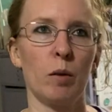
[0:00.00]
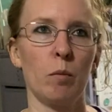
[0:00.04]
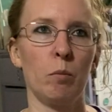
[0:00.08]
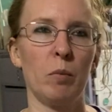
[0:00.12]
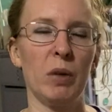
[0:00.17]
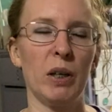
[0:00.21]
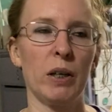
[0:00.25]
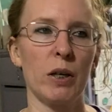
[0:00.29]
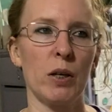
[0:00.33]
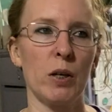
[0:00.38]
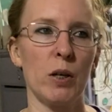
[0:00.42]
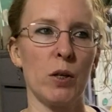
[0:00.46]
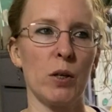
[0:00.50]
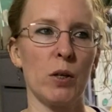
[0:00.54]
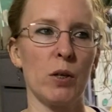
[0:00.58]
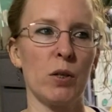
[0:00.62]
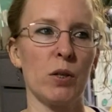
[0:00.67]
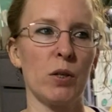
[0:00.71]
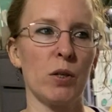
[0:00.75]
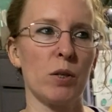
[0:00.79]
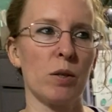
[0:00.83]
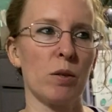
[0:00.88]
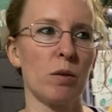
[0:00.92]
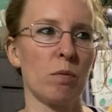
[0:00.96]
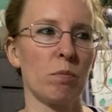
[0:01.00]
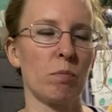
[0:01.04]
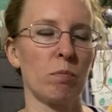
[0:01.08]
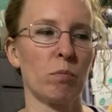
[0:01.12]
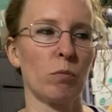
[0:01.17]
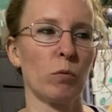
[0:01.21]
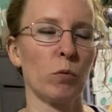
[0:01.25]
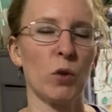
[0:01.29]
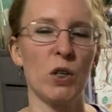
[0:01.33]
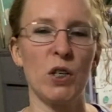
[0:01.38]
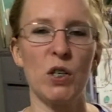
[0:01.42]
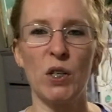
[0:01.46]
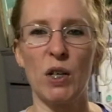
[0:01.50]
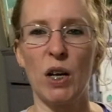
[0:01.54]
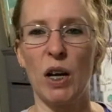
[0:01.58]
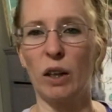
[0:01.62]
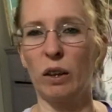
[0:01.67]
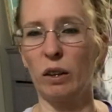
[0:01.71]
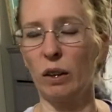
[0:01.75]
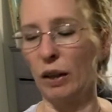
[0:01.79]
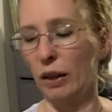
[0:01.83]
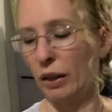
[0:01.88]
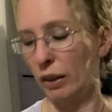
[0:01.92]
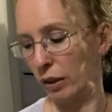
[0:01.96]
because
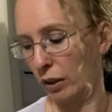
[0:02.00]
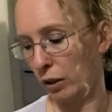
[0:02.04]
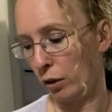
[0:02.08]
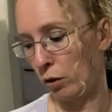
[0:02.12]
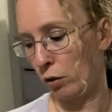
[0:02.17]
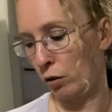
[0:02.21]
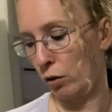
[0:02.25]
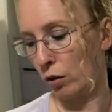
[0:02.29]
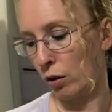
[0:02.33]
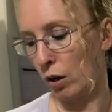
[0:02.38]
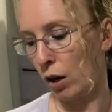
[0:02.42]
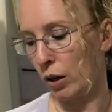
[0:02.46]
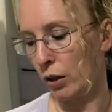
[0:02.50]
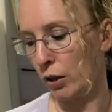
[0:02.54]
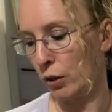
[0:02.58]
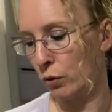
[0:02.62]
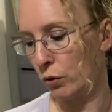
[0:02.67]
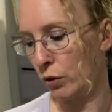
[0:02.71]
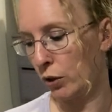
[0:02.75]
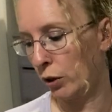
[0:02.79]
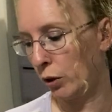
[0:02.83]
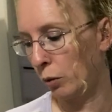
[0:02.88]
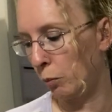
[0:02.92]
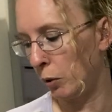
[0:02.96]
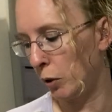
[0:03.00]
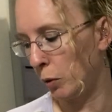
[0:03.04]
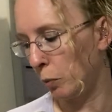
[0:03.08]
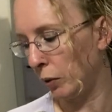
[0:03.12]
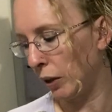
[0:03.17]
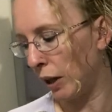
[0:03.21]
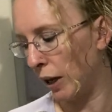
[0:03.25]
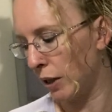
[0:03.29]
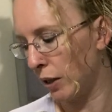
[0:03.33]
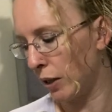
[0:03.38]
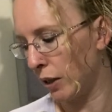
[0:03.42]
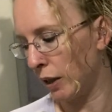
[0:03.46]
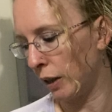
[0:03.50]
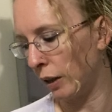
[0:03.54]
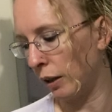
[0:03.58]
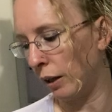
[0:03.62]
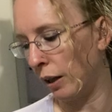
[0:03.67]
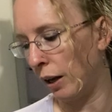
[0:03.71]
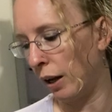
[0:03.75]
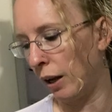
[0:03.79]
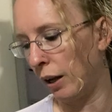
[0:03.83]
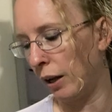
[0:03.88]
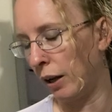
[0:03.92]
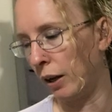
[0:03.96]
recycling and not using too much plastic.
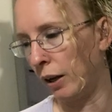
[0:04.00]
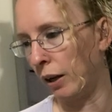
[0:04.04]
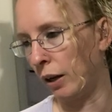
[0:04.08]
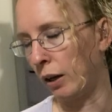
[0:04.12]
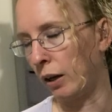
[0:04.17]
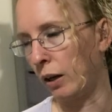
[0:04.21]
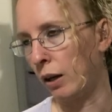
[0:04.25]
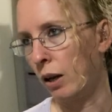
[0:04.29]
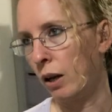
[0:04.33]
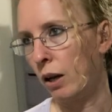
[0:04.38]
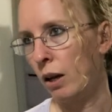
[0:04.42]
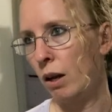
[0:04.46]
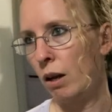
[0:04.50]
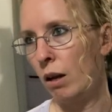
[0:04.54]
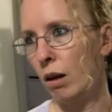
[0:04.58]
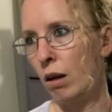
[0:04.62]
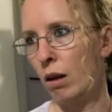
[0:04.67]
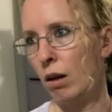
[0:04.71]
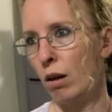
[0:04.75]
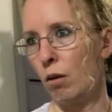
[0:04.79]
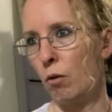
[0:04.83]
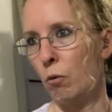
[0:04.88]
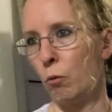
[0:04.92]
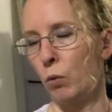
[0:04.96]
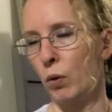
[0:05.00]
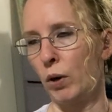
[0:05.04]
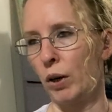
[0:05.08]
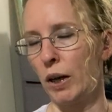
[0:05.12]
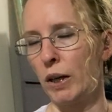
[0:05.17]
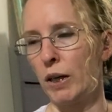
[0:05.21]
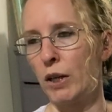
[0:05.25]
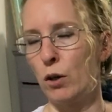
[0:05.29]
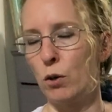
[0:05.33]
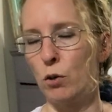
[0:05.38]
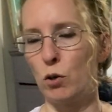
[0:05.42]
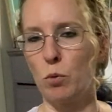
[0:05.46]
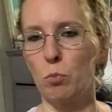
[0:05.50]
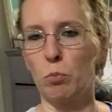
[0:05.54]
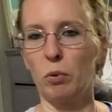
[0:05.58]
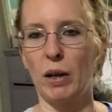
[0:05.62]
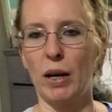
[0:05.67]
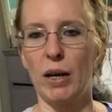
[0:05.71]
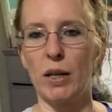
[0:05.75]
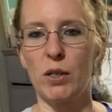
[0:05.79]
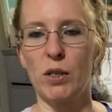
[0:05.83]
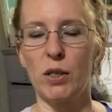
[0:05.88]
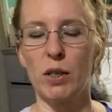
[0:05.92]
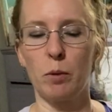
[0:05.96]
That and when I use
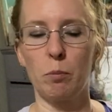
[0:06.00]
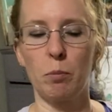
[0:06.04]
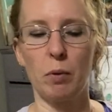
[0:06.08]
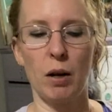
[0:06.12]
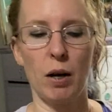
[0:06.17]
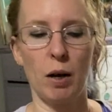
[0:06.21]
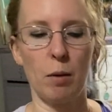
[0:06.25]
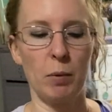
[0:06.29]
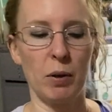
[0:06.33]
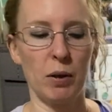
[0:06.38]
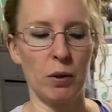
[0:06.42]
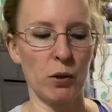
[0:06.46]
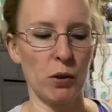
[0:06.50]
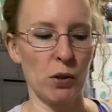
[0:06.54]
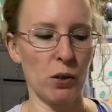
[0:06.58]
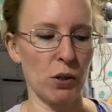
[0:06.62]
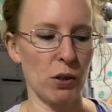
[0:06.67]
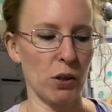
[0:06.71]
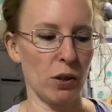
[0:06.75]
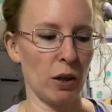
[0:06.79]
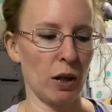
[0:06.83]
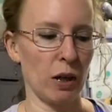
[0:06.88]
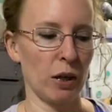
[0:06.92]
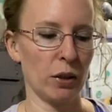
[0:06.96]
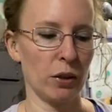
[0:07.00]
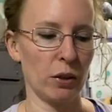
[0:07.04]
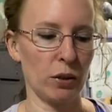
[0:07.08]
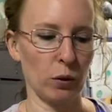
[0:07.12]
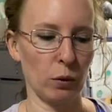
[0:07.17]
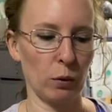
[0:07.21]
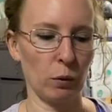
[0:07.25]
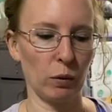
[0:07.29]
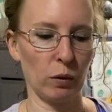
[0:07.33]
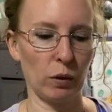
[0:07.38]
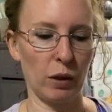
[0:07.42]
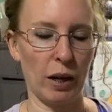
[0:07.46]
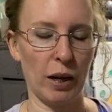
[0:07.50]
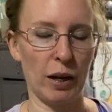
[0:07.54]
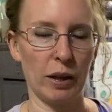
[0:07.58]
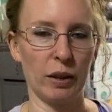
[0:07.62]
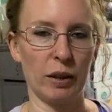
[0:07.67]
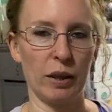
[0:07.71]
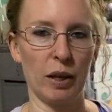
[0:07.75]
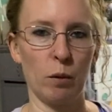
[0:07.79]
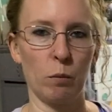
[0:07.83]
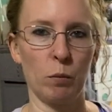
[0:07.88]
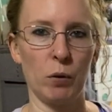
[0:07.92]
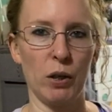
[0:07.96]
plastic bobbins, I don't like
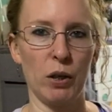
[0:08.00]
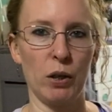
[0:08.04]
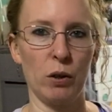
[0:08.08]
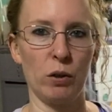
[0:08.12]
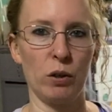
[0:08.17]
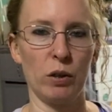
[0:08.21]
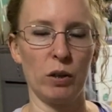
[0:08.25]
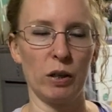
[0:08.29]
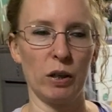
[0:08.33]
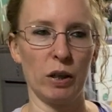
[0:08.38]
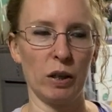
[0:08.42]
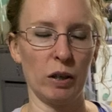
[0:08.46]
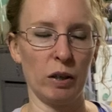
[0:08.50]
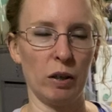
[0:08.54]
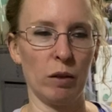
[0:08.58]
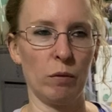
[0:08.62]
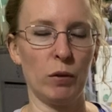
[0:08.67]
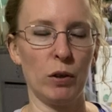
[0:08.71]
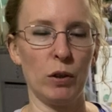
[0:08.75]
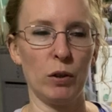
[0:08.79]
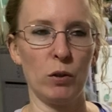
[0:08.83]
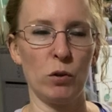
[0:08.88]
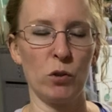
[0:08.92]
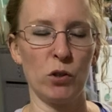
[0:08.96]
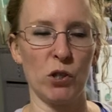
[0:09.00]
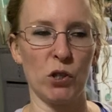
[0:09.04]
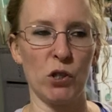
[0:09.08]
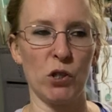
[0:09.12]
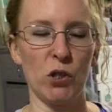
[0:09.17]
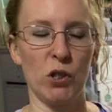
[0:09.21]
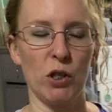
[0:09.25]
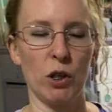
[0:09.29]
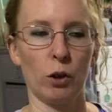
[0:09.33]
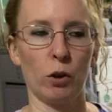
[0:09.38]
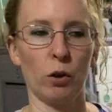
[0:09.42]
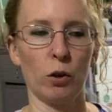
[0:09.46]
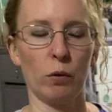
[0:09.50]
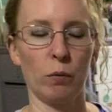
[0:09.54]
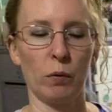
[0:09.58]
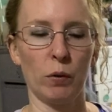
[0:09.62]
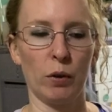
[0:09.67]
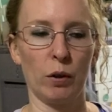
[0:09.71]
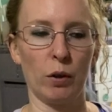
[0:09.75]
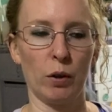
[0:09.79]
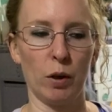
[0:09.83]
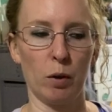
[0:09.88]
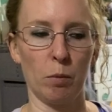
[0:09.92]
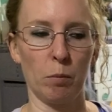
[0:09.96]
that when you, if you use a sticker for
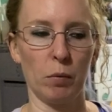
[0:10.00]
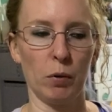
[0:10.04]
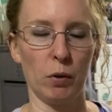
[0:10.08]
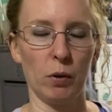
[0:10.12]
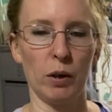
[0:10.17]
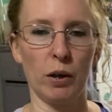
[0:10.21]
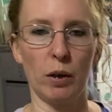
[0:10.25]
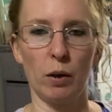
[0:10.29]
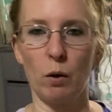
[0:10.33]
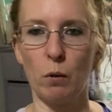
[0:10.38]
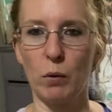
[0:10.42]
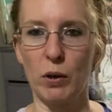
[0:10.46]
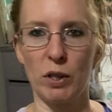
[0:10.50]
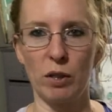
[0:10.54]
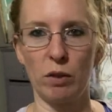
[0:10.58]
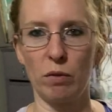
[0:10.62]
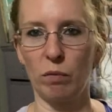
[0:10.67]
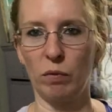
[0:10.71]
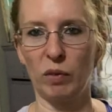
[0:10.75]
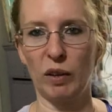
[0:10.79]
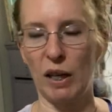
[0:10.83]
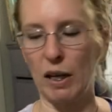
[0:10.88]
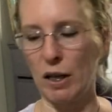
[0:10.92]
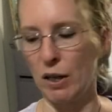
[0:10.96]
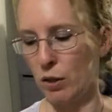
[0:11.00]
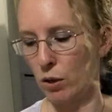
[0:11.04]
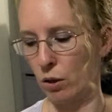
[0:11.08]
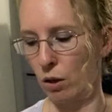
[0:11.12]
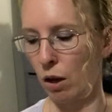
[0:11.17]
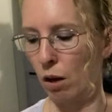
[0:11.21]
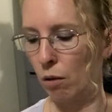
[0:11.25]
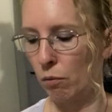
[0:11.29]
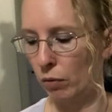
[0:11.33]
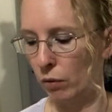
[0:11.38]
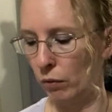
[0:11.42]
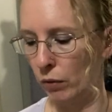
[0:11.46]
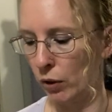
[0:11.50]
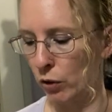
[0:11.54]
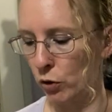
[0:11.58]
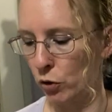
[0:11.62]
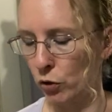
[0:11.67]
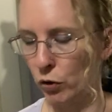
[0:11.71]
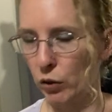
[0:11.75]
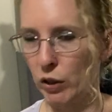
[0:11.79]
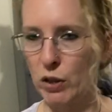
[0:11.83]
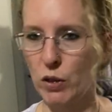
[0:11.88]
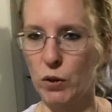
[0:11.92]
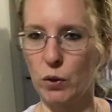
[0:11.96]
the number, it always flakes off
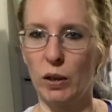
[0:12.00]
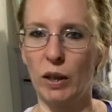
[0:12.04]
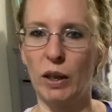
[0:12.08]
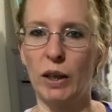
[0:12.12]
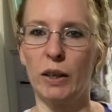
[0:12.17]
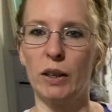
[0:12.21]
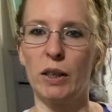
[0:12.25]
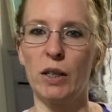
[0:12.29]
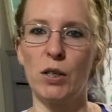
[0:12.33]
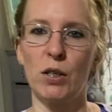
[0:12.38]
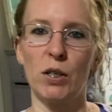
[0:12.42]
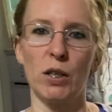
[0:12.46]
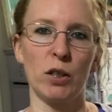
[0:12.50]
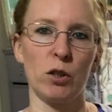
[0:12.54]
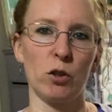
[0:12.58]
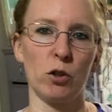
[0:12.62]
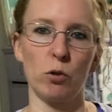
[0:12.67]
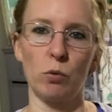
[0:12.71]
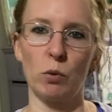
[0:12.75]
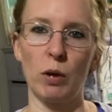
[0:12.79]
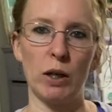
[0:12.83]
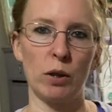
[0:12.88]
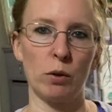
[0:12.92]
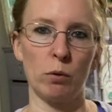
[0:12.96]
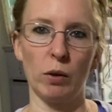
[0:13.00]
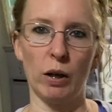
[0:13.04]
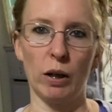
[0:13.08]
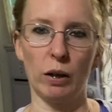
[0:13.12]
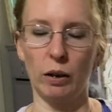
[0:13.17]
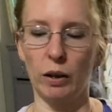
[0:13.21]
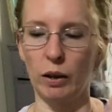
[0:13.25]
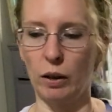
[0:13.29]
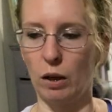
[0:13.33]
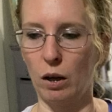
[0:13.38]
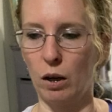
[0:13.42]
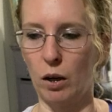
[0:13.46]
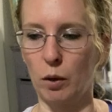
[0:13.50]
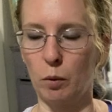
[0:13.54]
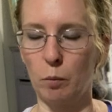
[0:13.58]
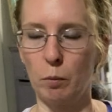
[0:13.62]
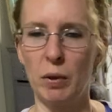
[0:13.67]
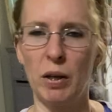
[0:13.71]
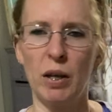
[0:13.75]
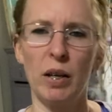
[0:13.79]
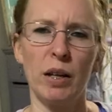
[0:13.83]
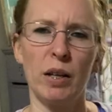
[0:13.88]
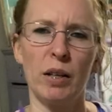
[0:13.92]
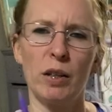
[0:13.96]
eventually. So I like these, I can just write directly on them.
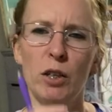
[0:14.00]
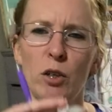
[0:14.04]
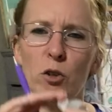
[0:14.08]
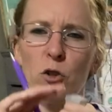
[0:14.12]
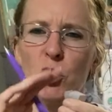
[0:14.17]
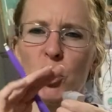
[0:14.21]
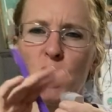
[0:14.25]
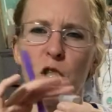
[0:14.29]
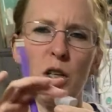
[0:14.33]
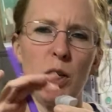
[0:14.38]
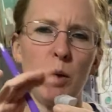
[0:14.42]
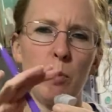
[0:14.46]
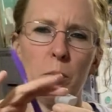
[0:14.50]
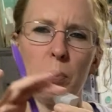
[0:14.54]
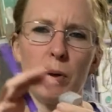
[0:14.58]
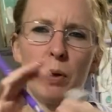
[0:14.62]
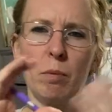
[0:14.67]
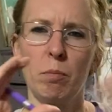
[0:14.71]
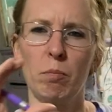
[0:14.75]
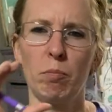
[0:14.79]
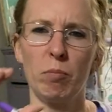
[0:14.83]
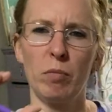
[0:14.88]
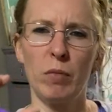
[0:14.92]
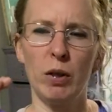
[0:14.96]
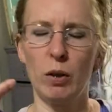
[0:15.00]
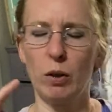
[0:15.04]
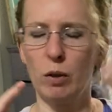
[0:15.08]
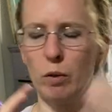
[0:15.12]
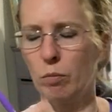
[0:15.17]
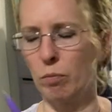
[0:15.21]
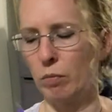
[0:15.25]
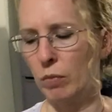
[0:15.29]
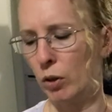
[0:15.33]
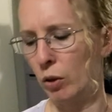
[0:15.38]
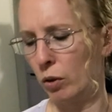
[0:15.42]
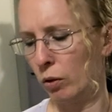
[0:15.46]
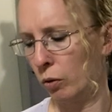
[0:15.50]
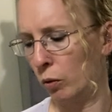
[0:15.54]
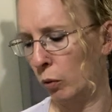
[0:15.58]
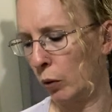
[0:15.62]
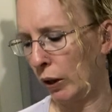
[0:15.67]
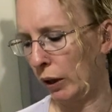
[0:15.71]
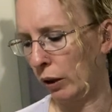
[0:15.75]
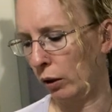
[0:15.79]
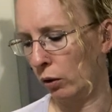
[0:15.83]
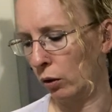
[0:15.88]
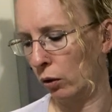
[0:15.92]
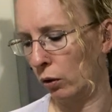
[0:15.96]
They're cheap, they're, they're
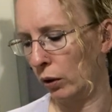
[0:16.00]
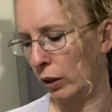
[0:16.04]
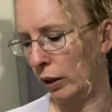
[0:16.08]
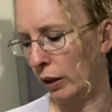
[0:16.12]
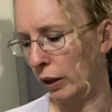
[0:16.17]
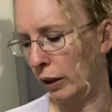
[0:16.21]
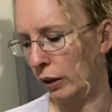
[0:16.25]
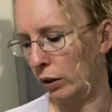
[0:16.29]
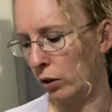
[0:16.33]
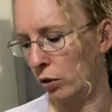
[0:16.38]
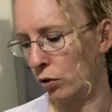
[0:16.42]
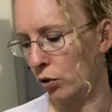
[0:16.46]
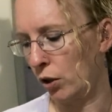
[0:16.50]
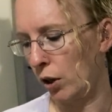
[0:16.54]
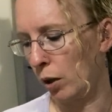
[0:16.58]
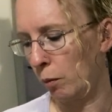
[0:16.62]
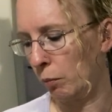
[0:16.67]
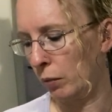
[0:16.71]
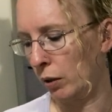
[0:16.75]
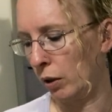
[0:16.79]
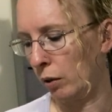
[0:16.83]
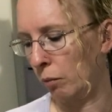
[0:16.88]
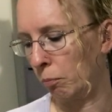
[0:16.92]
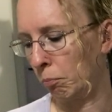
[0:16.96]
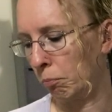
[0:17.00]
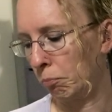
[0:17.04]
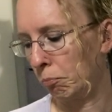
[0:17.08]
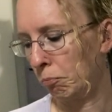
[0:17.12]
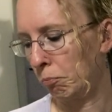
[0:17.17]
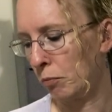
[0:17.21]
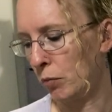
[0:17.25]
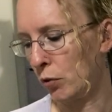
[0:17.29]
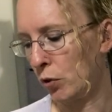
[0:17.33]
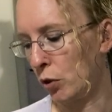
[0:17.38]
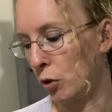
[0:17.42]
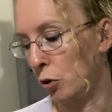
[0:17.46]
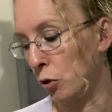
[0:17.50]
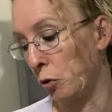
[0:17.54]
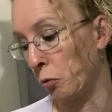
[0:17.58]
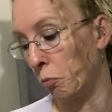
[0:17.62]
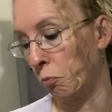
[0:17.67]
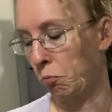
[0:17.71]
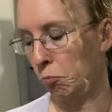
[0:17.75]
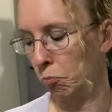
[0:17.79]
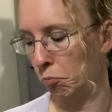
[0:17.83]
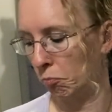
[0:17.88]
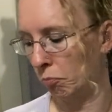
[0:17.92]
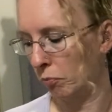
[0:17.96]
quick and dirty, they get the job done. So
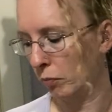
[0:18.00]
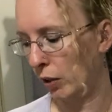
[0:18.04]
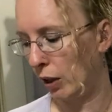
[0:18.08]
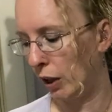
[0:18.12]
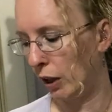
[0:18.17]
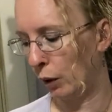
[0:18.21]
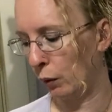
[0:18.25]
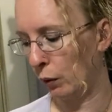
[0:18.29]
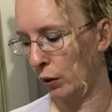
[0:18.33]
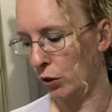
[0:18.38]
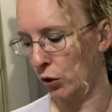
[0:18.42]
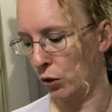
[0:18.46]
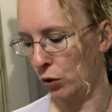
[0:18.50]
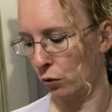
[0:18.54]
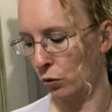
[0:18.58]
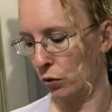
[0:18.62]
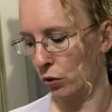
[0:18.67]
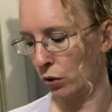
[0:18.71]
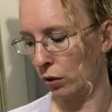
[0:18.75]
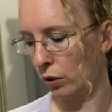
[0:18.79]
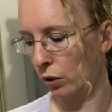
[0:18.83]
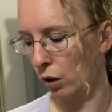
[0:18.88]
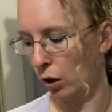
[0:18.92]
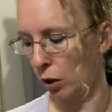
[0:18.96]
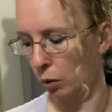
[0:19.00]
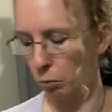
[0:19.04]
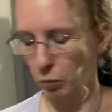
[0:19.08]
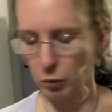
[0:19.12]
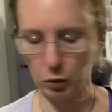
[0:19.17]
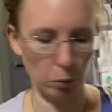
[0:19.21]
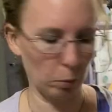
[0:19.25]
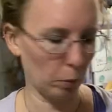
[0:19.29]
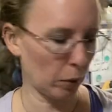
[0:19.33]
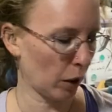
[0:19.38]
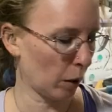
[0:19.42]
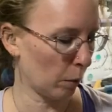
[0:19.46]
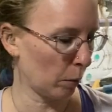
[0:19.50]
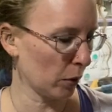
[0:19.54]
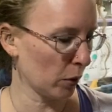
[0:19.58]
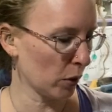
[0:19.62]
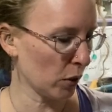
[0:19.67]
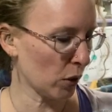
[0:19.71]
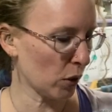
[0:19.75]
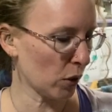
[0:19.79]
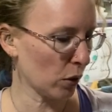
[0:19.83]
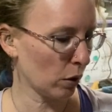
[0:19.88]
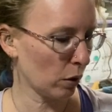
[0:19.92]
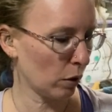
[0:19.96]
I always use the cardboard
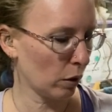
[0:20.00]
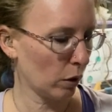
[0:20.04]
bobbins.